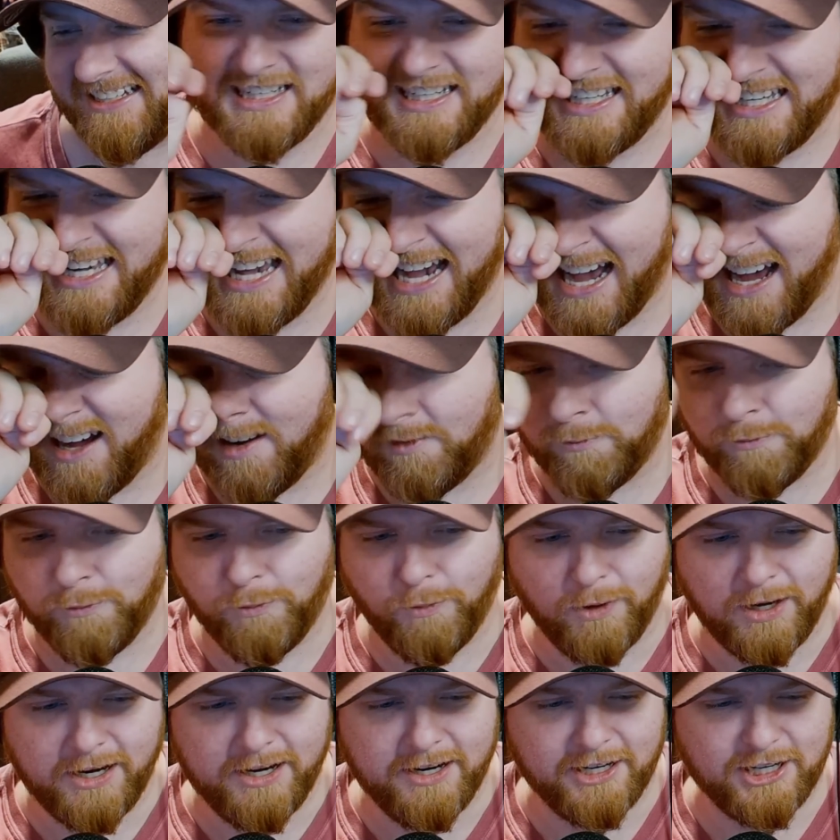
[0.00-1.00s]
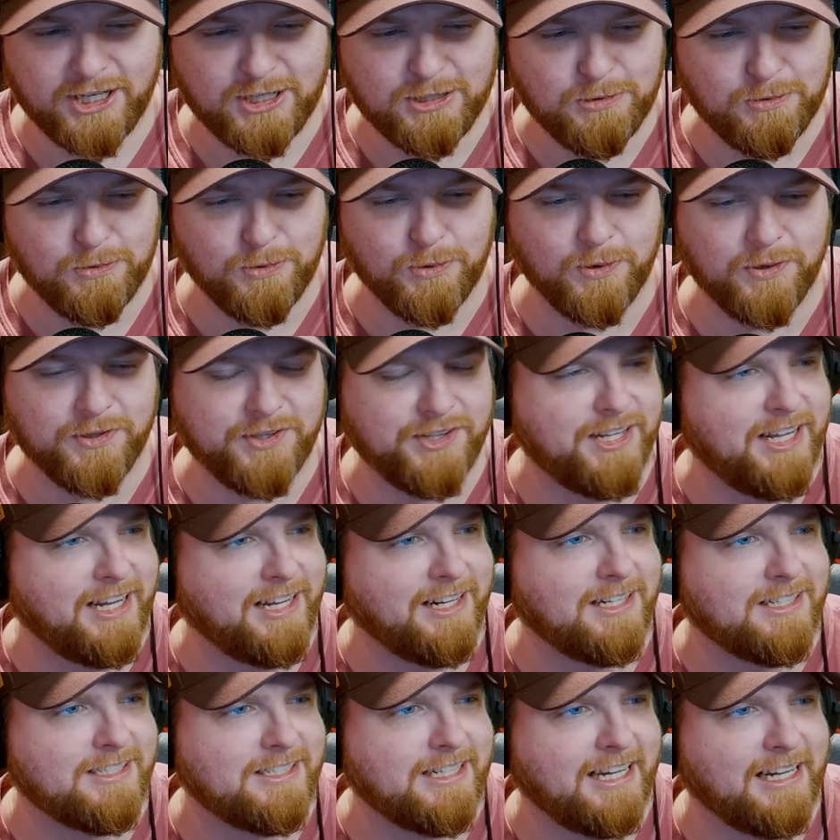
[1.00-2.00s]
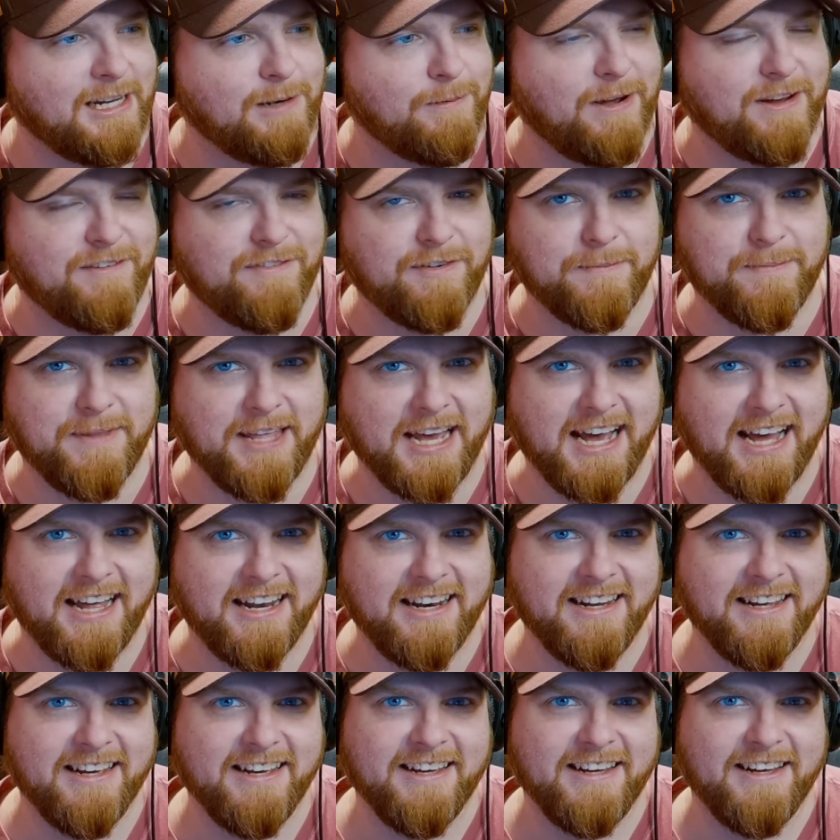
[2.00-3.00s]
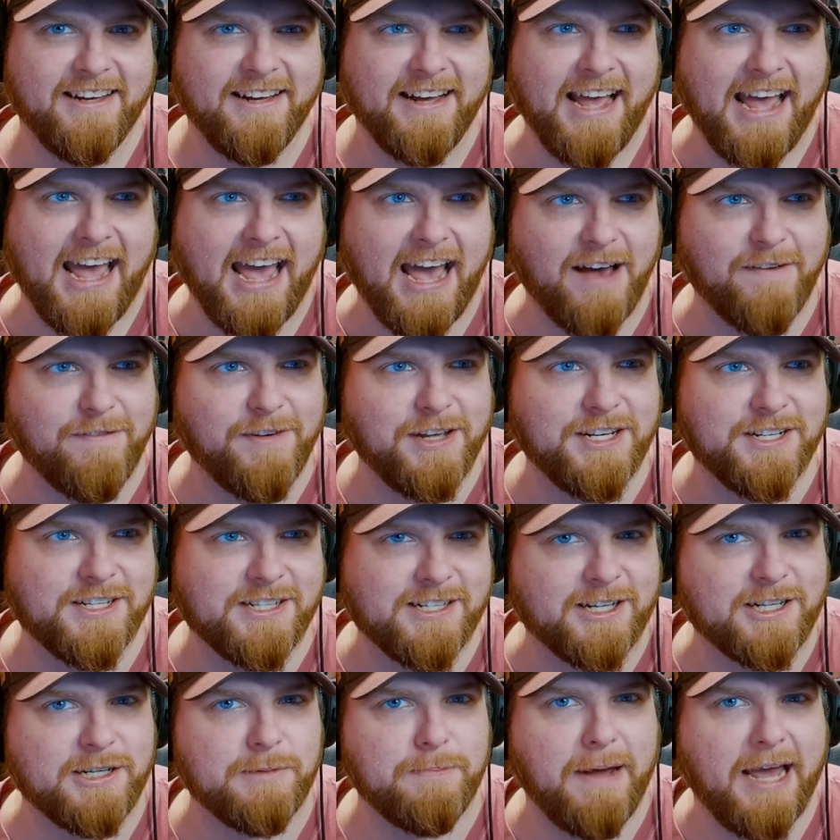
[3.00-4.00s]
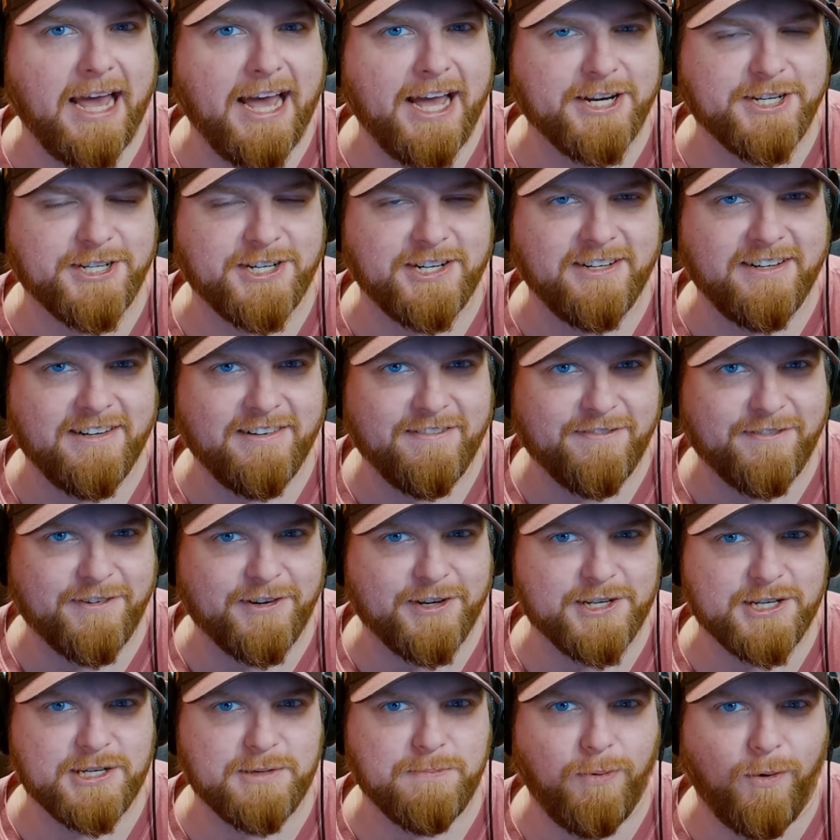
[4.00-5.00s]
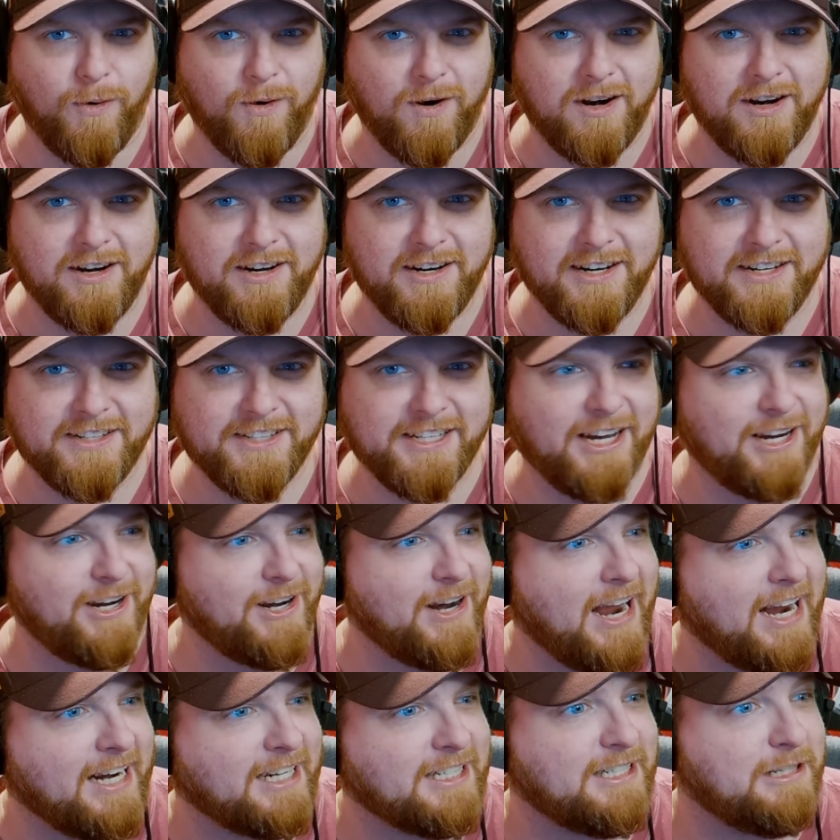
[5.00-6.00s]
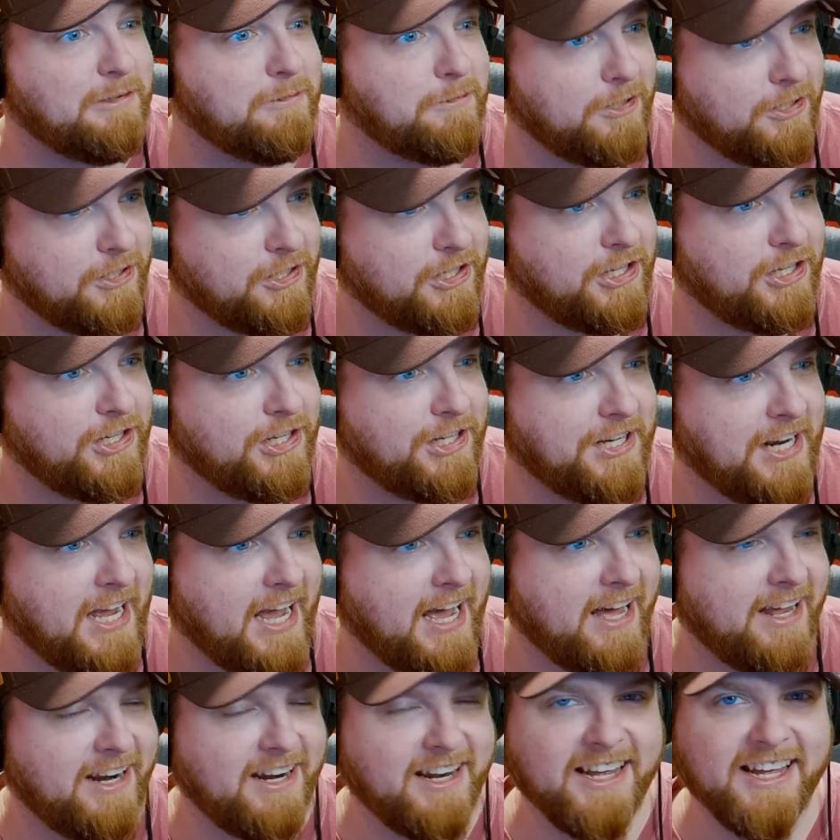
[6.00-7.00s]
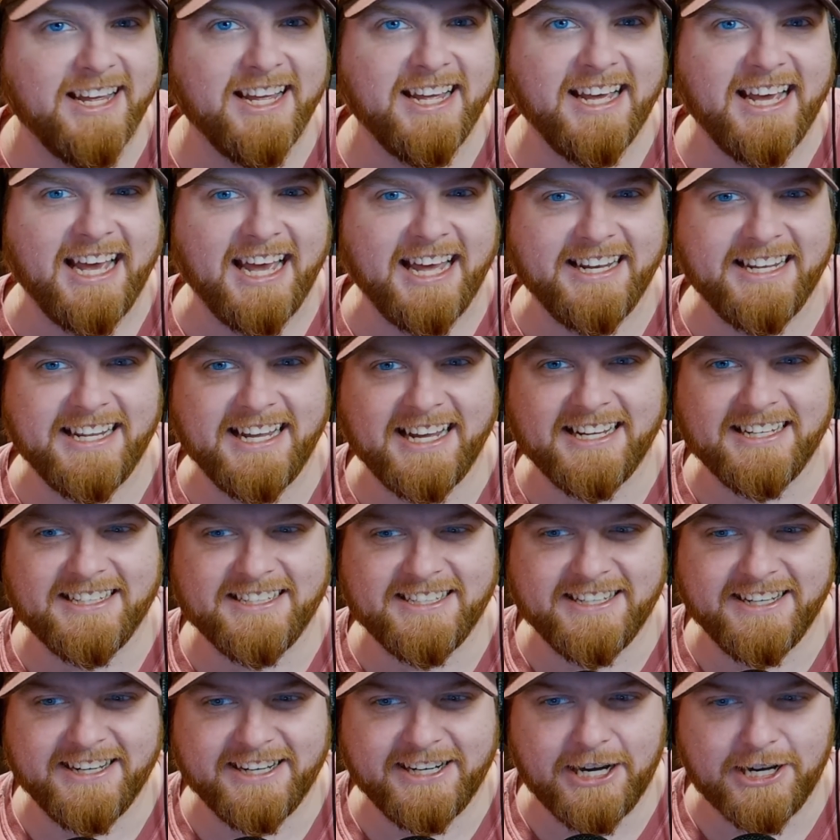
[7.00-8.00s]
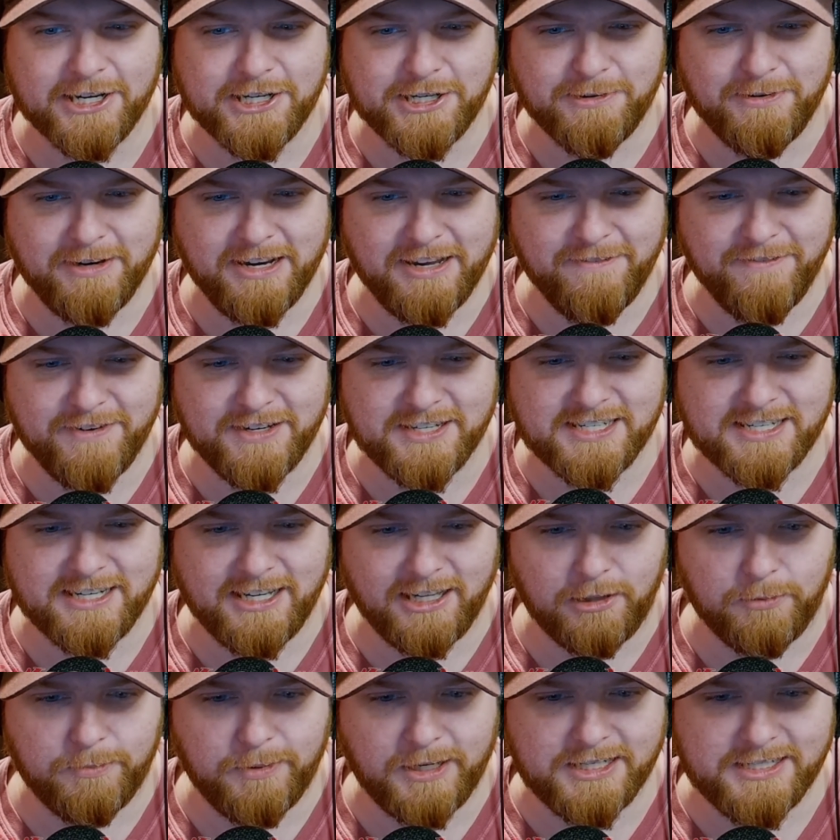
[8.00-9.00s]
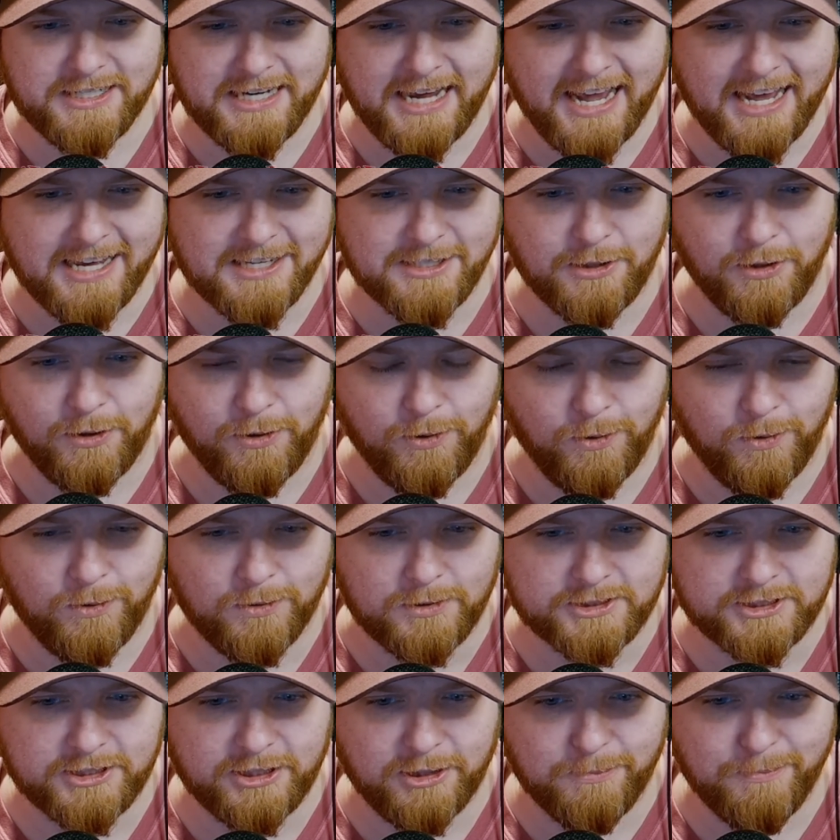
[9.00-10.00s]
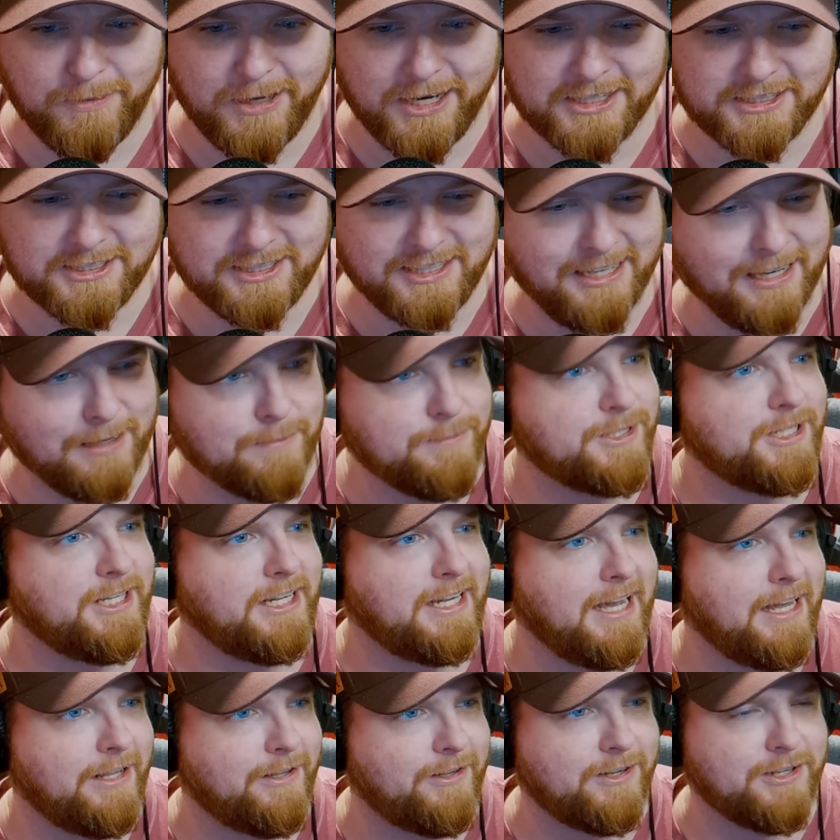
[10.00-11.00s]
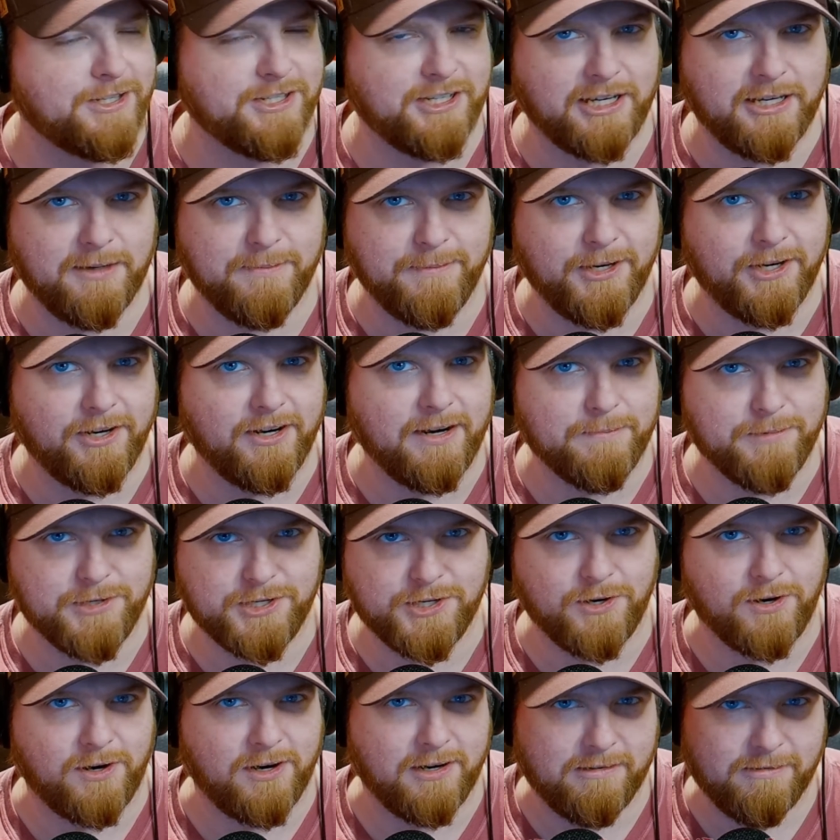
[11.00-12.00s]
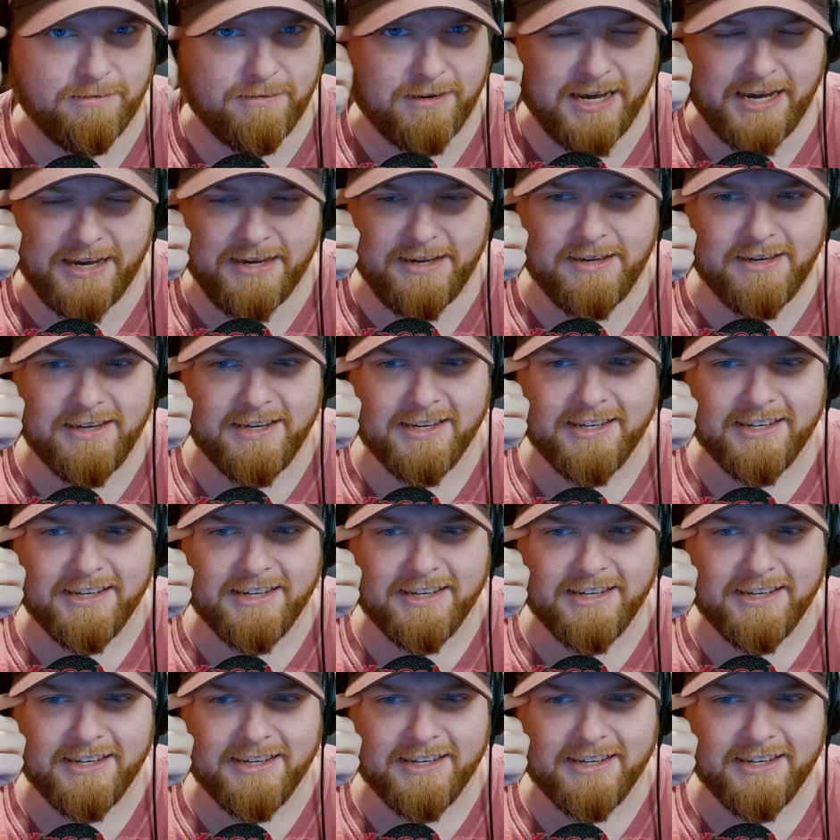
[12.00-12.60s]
Yeah, what a cool thing to take away from that. Having such passion for a sport that you're actually really good at, and that the country even celebrates as a whole so much, comes together as a community, I'm sure, right?